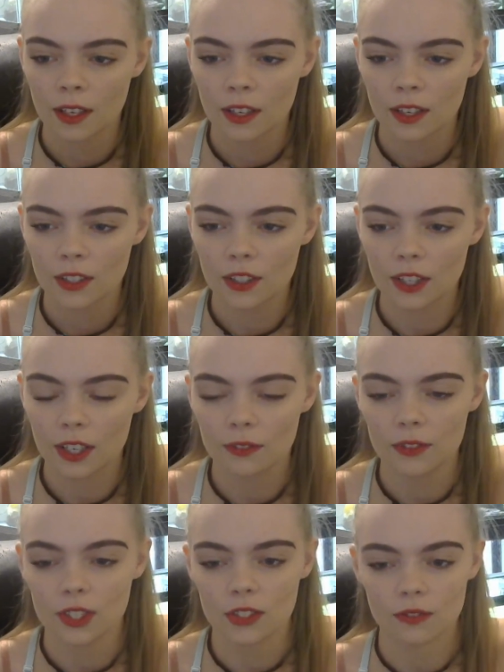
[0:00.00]
You're going to
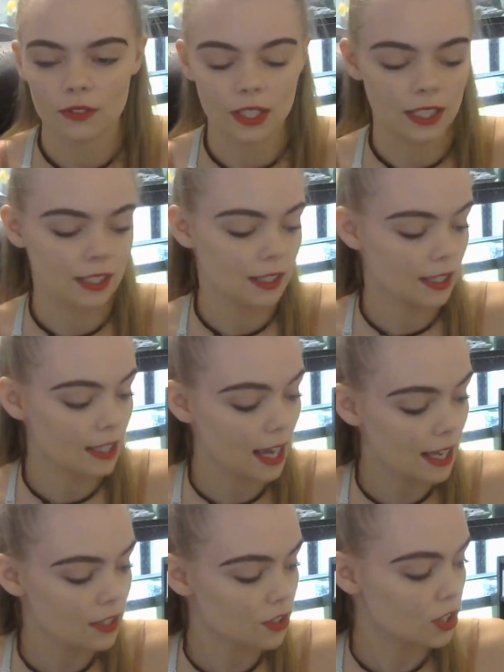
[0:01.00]
feature Phoenix.
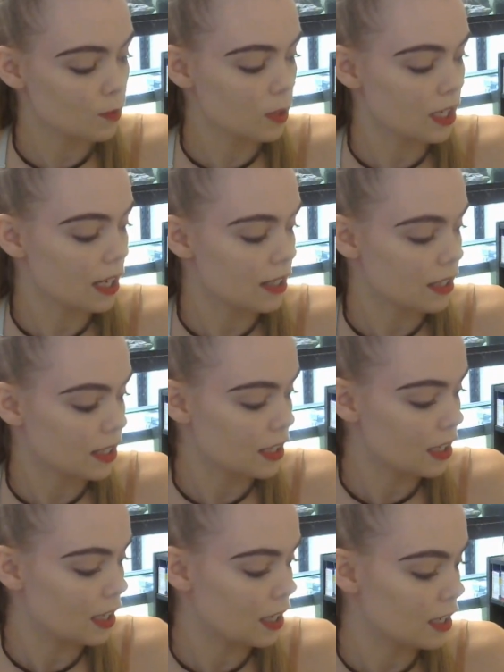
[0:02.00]
Yes, just because
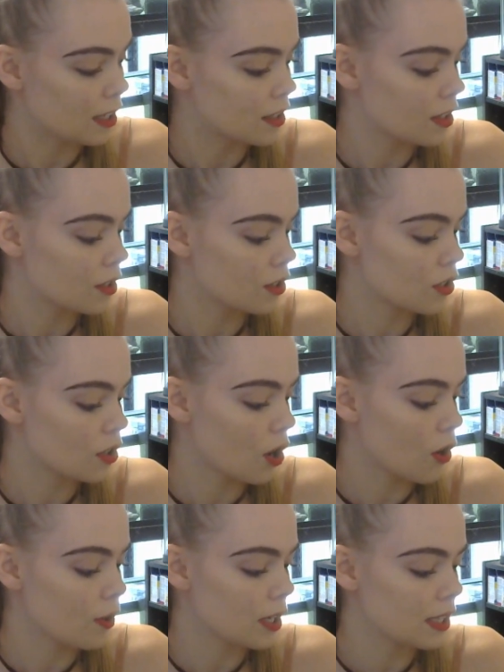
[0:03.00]
he is
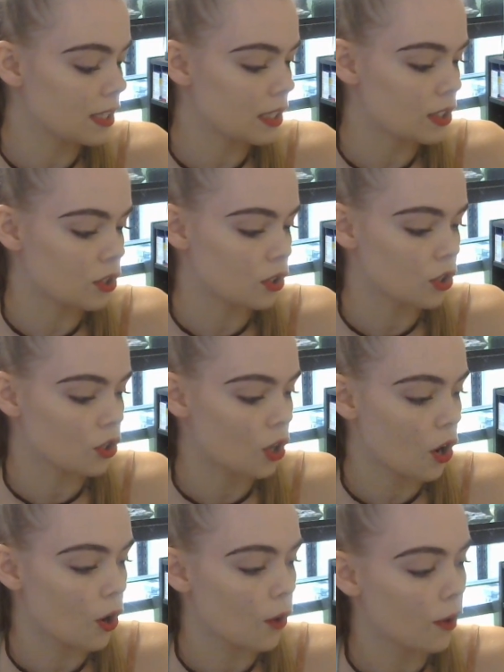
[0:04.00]
so easy to
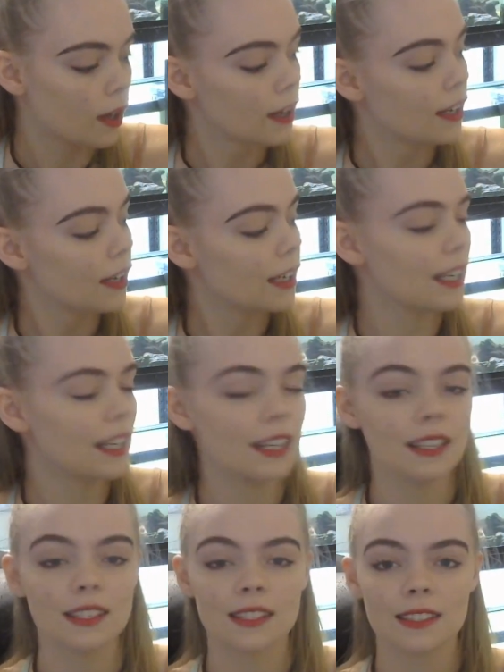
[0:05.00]
show. It
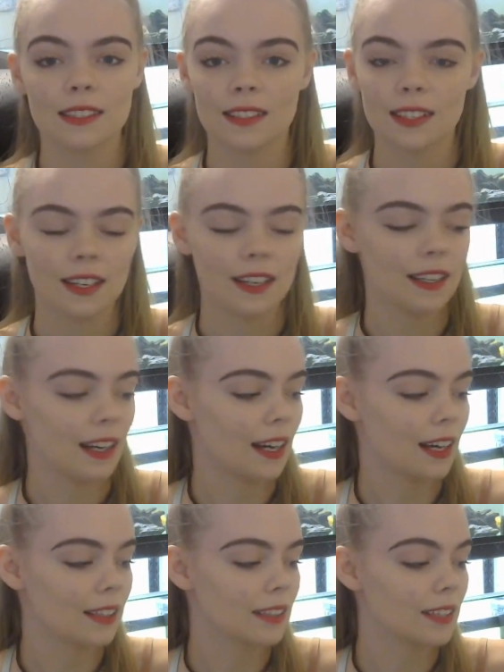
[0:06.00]
is
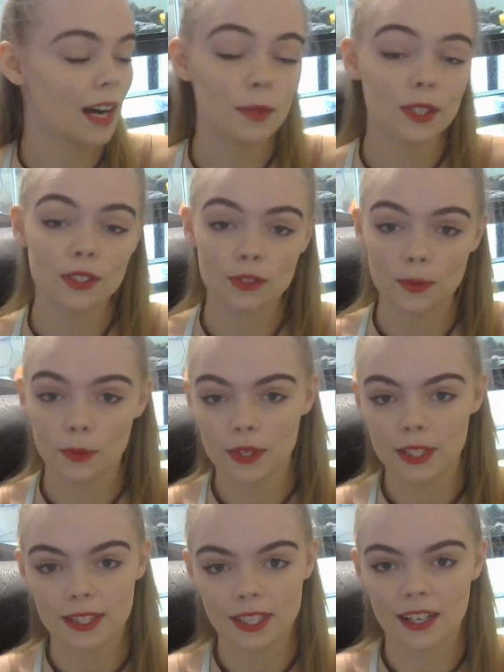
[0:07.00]
coming to a
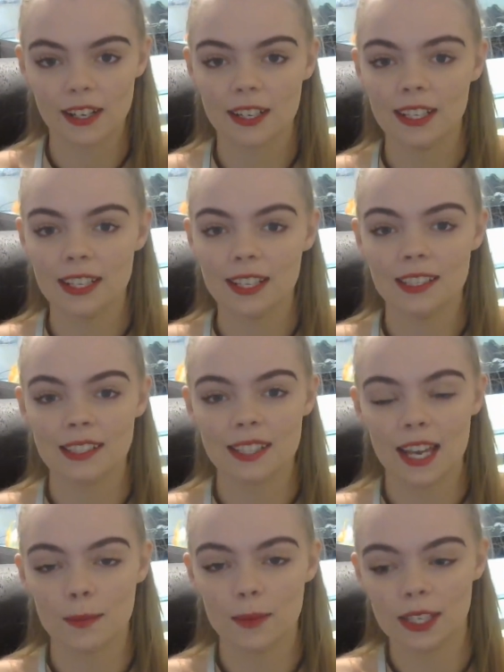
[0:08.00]
point there. He is
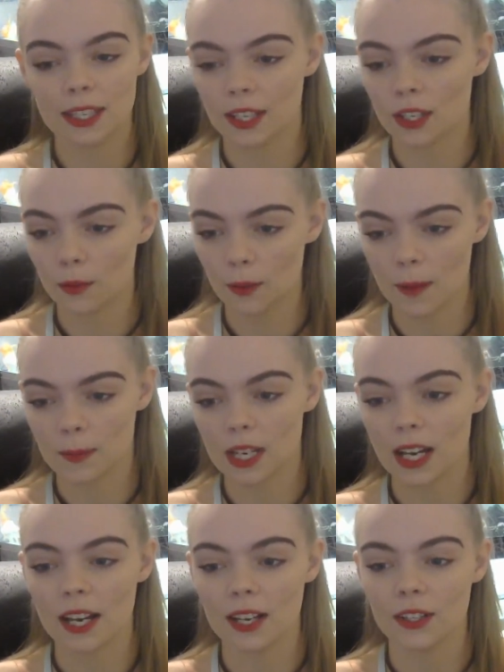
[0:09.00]
a beginner
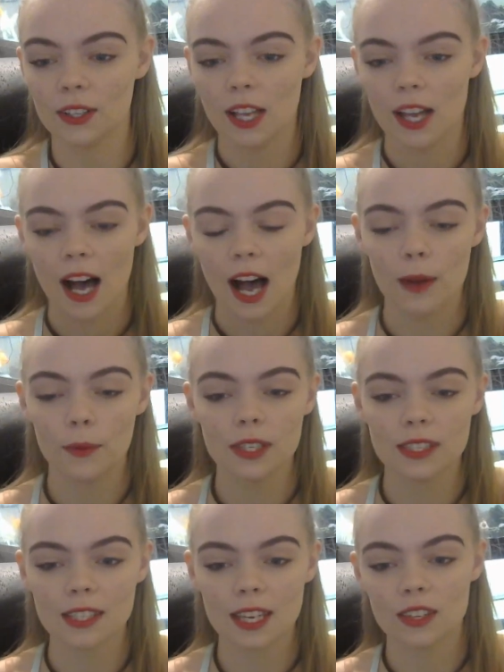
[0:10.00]
reptile. I
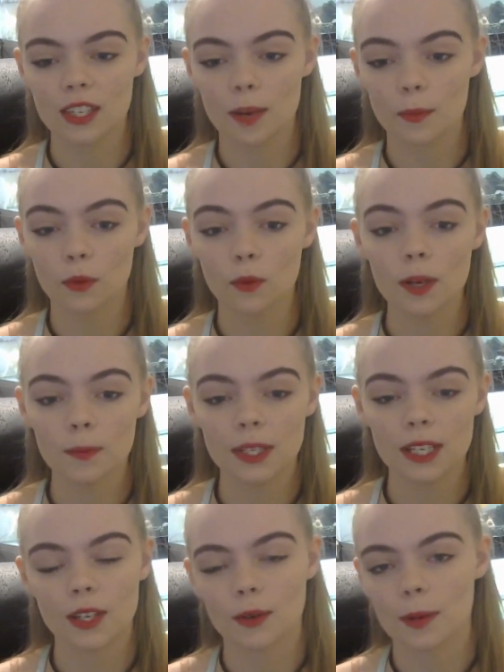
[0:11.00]
wouldn't say the #1
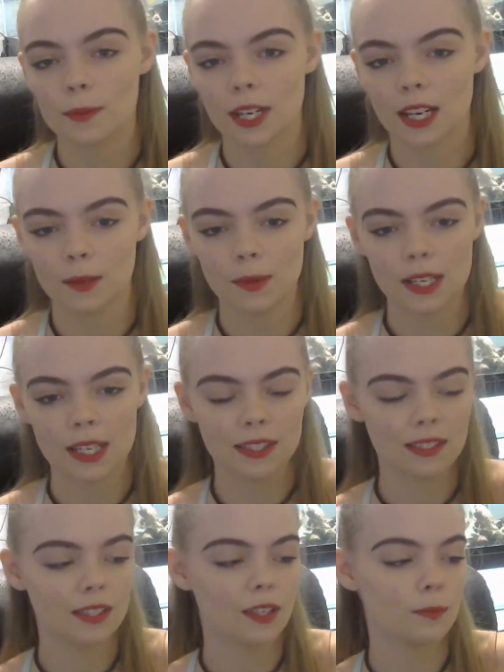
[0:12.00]
beginner reptile, but he's
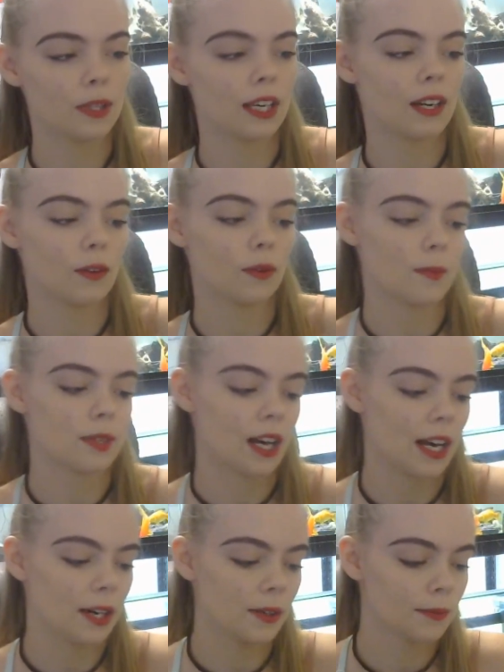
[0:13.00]
still a beginner
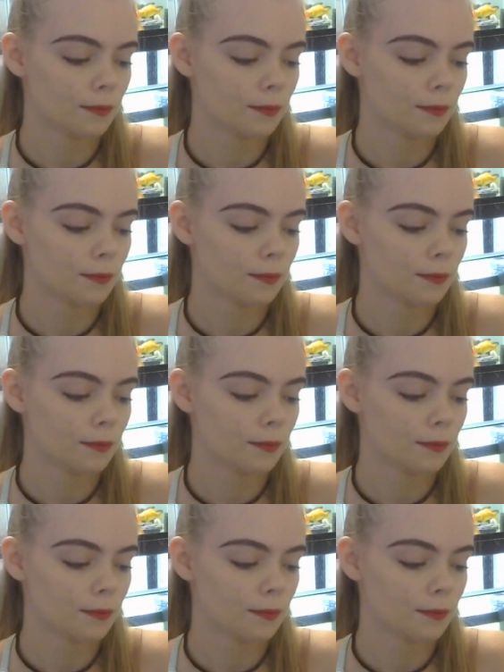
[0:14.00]
reptile.